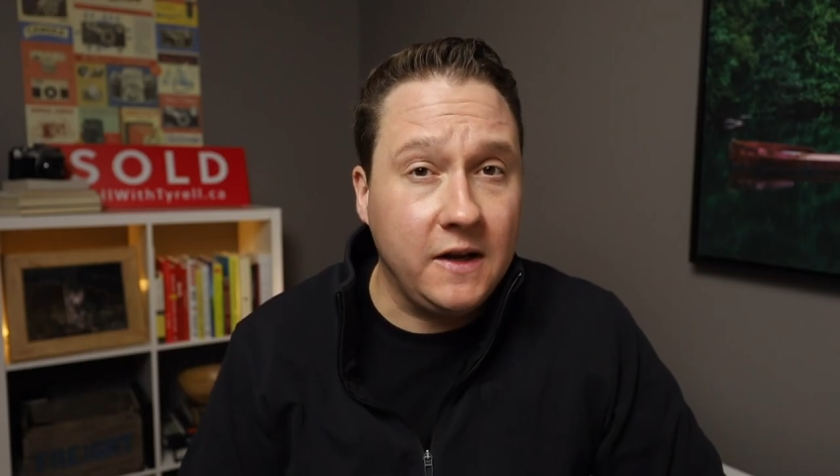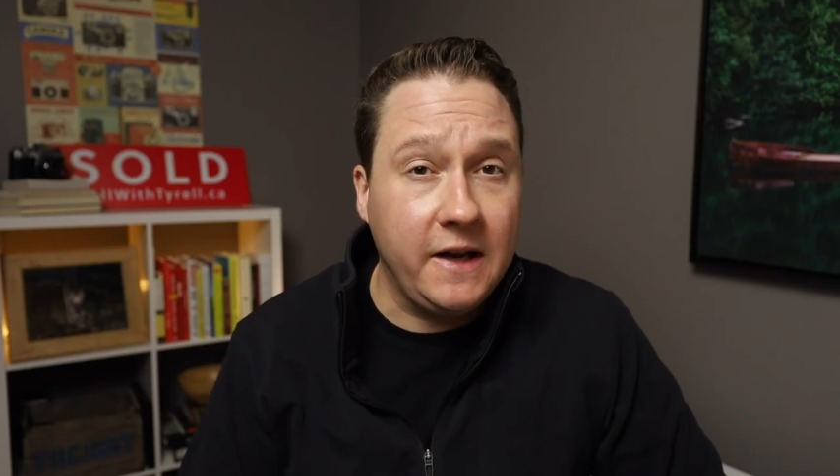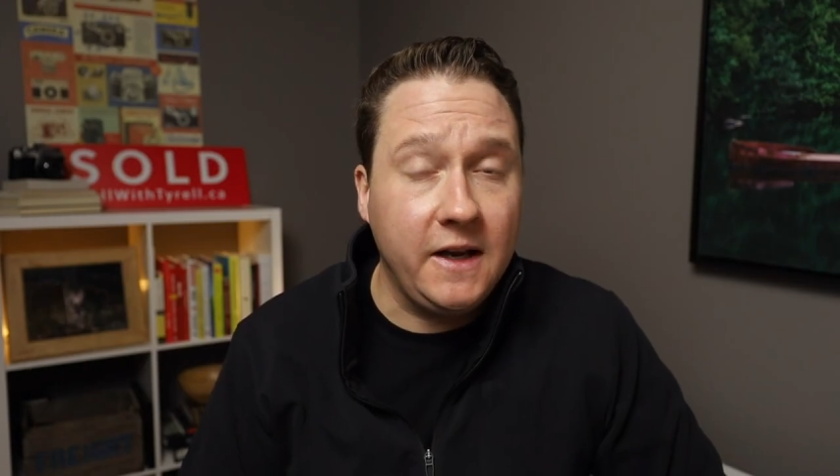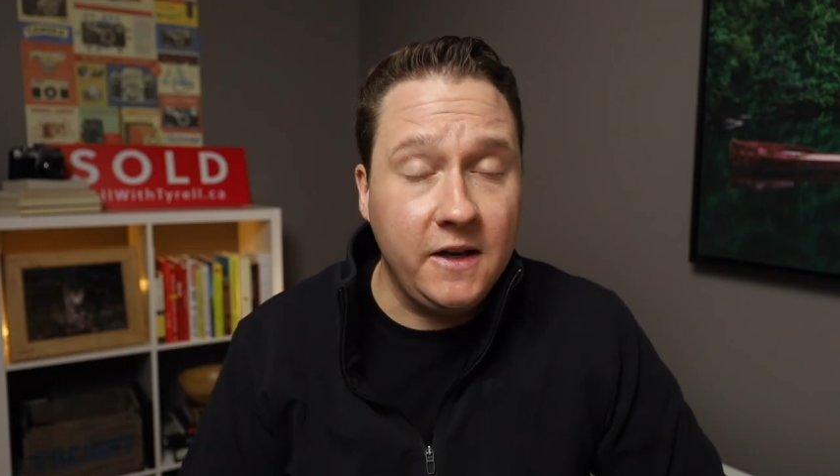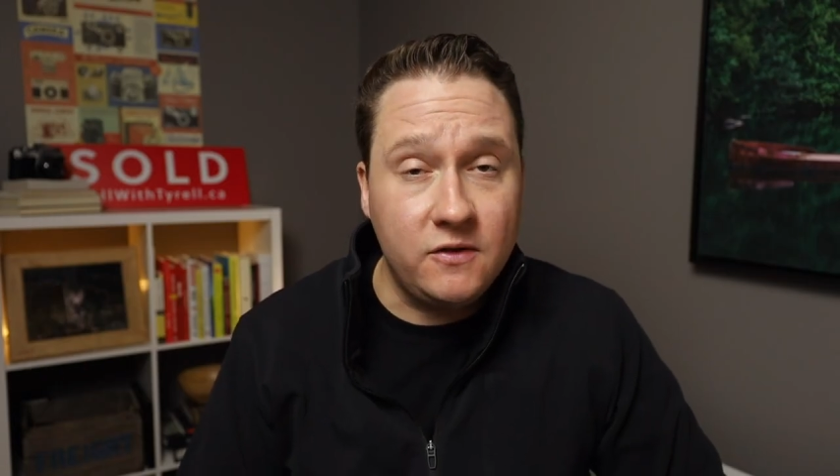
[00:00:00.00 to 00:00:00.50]

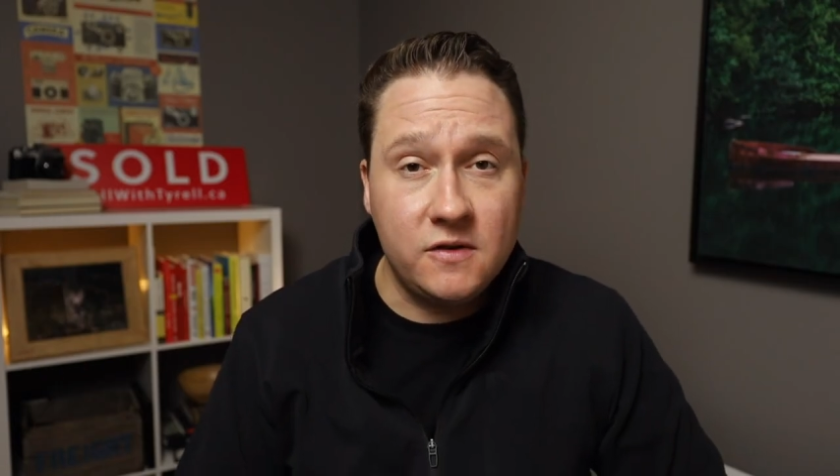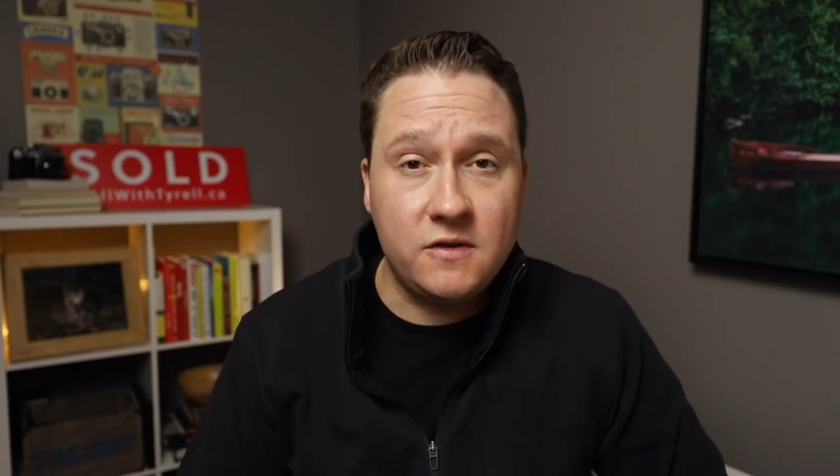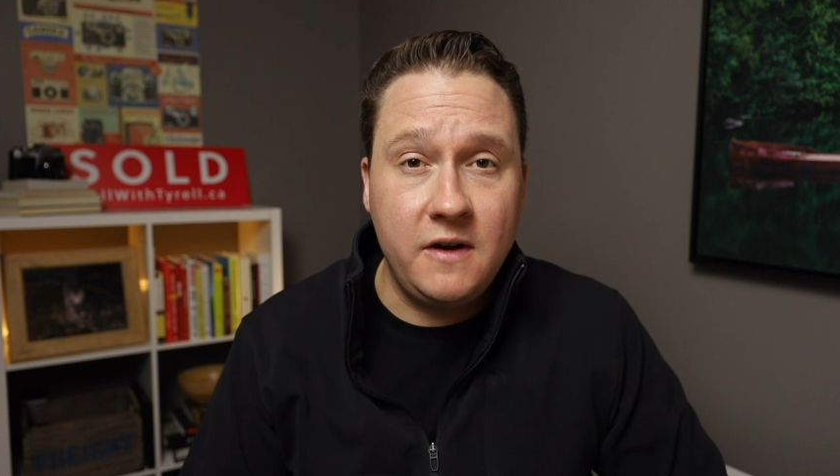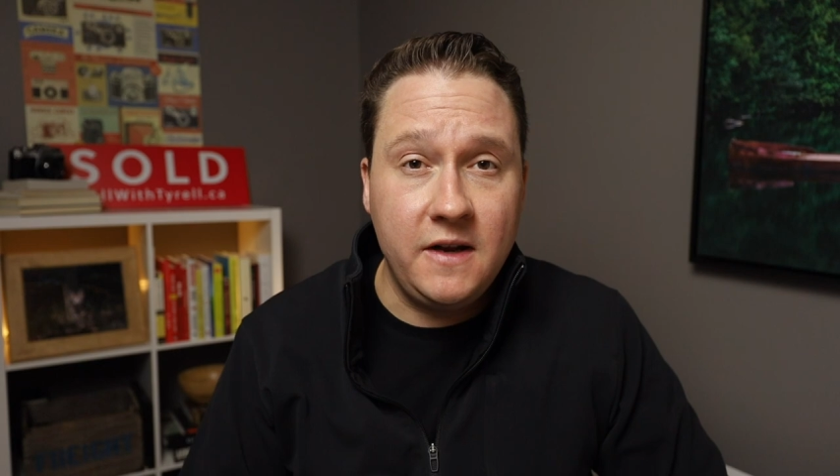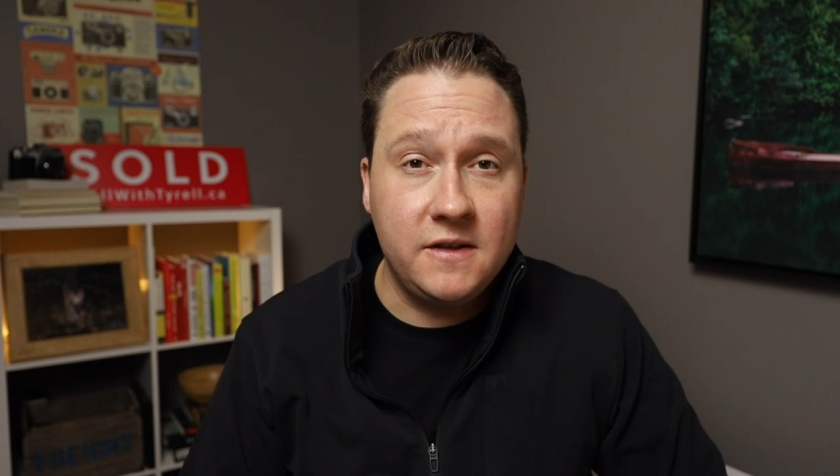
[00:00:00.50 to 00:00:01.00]
like
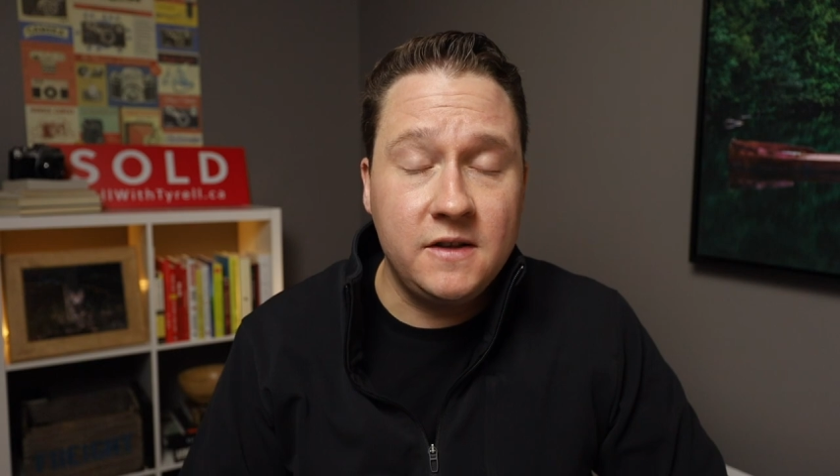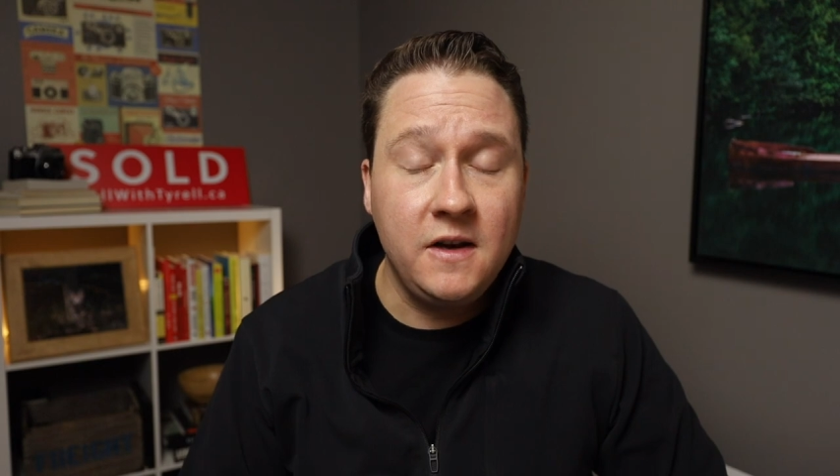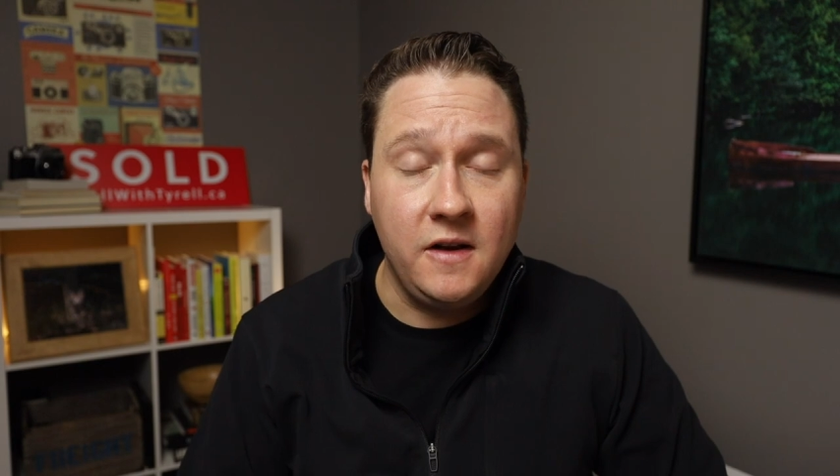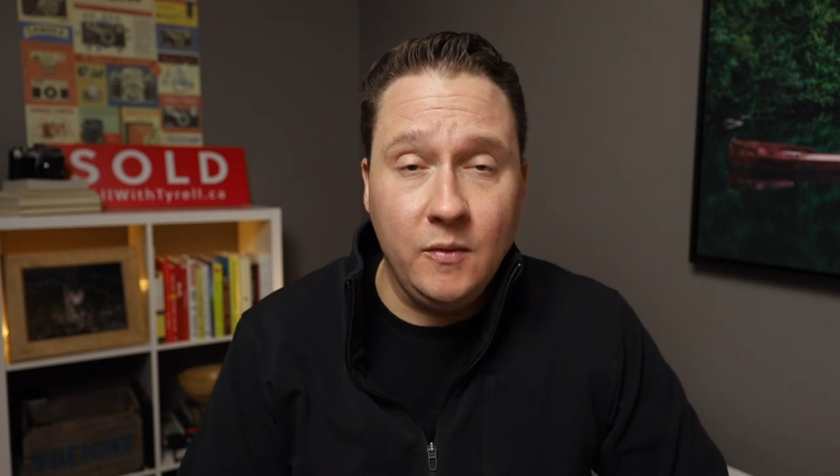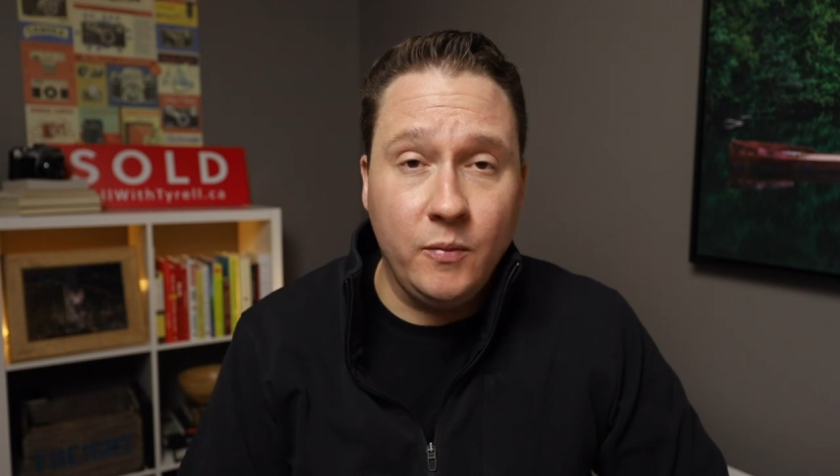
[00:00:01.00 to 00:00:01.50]
interest rates,
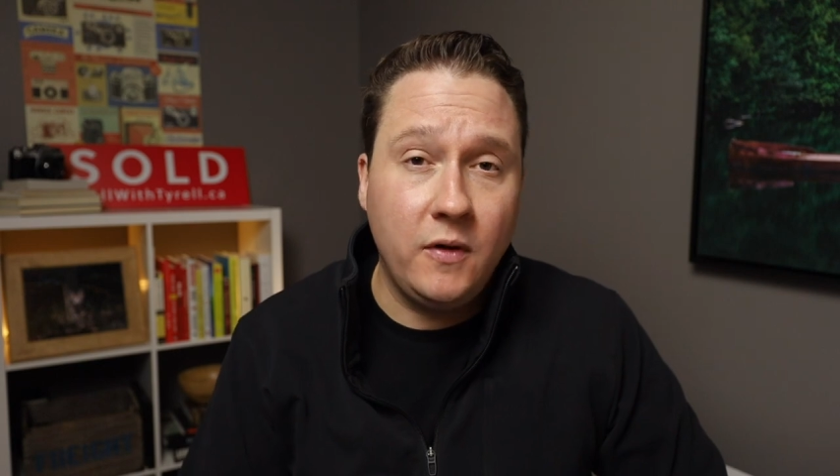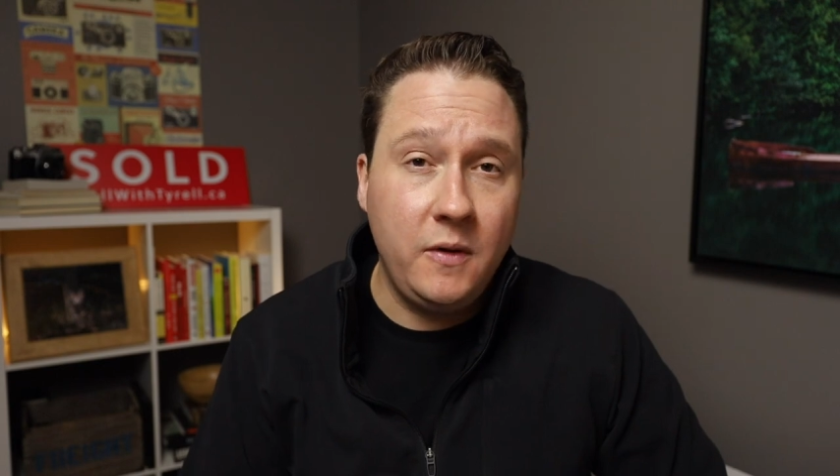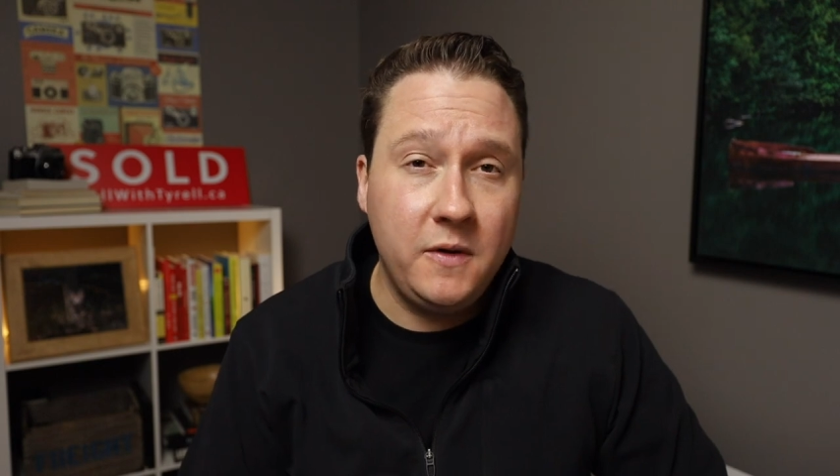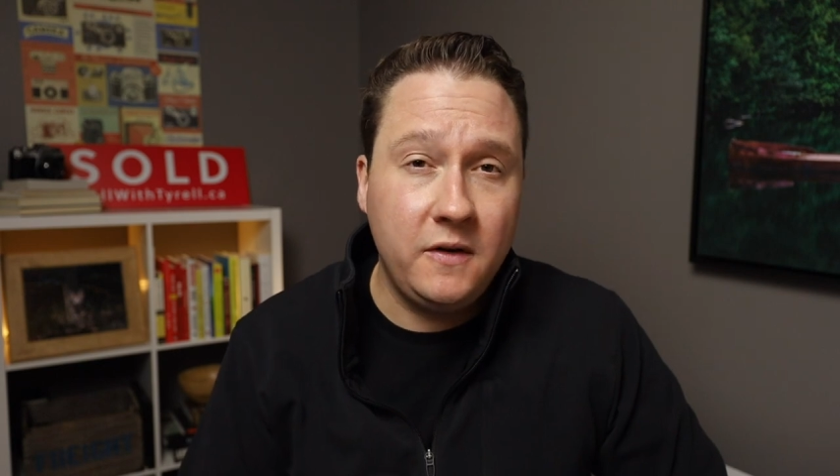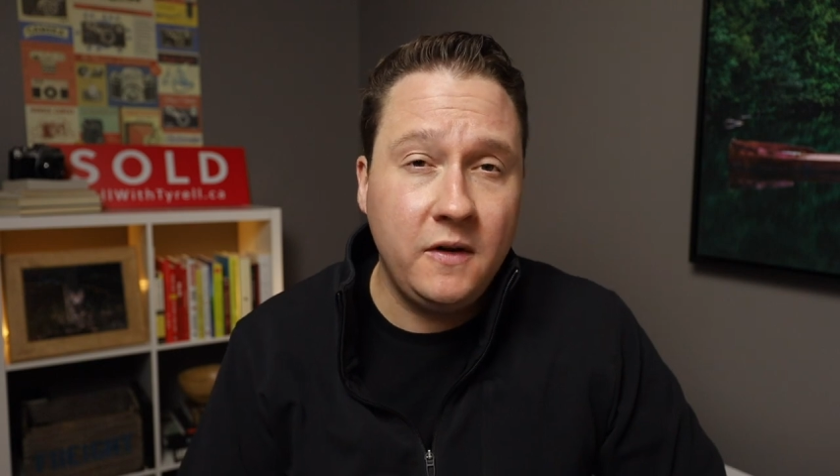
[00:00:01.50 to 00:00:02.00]

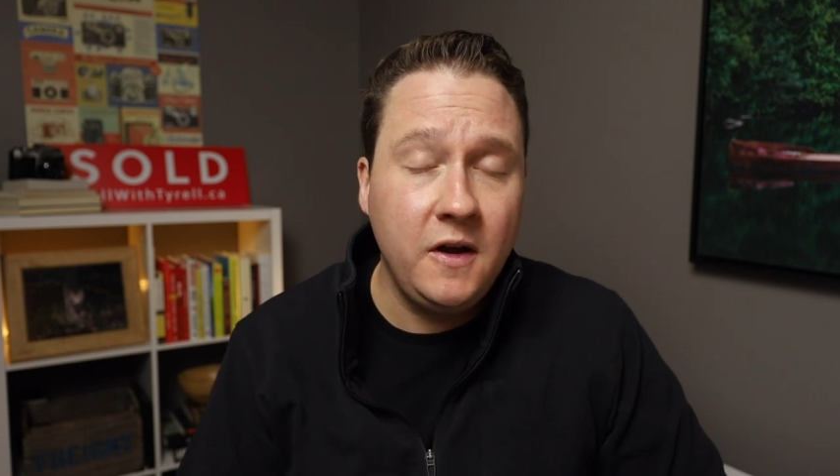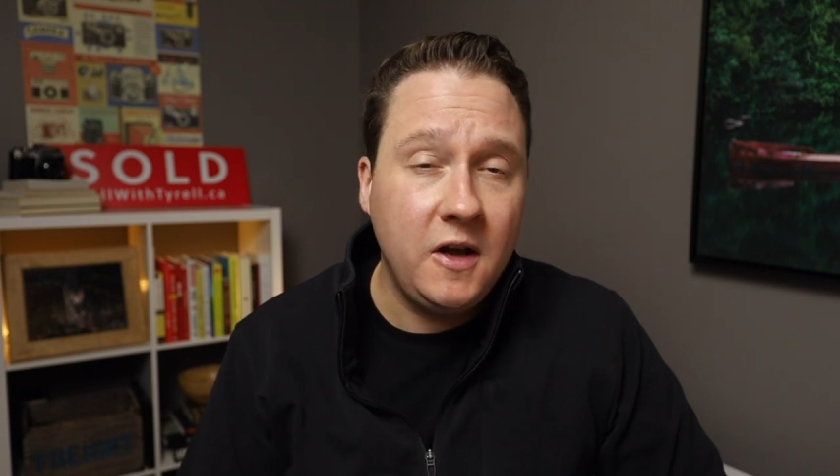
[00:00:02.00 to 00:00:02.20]
employment,